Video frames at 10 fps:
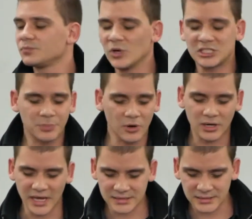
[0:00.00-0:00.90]
We spoke
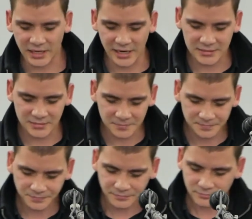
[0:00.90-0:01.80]
last night,
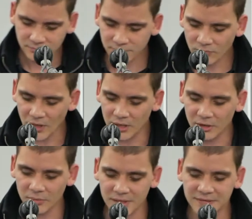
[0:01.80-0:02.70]
you
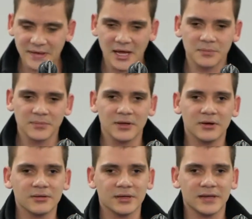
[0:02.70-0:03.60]
know, Brother Sam, you
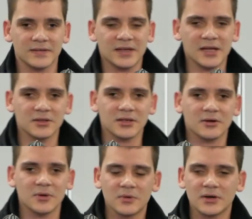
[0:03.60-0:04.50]
know, he said, you know,
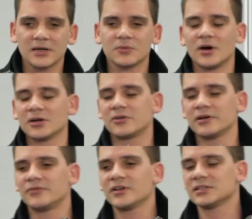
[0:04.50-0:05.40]
we were in 1
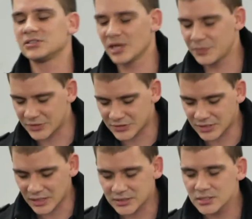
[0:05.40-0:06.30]
Corinthians chapter
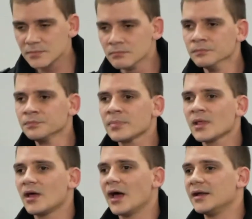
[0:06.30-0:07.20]
6,
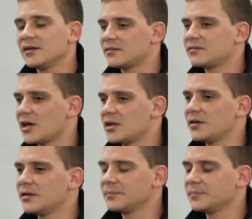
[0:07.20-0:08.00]
and he said,